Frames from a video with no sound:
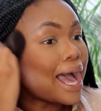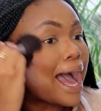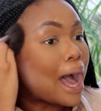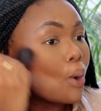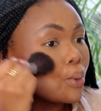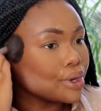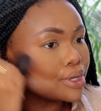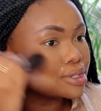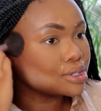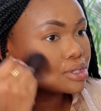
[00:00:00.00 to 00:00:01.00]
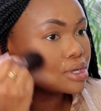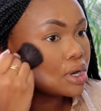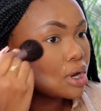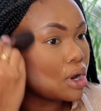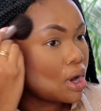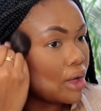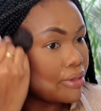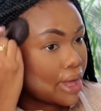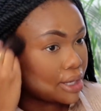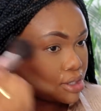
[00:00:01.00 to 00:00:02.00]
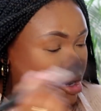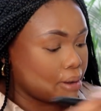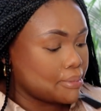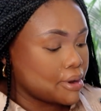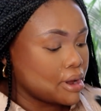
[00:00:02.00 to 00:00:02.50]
hours on that top.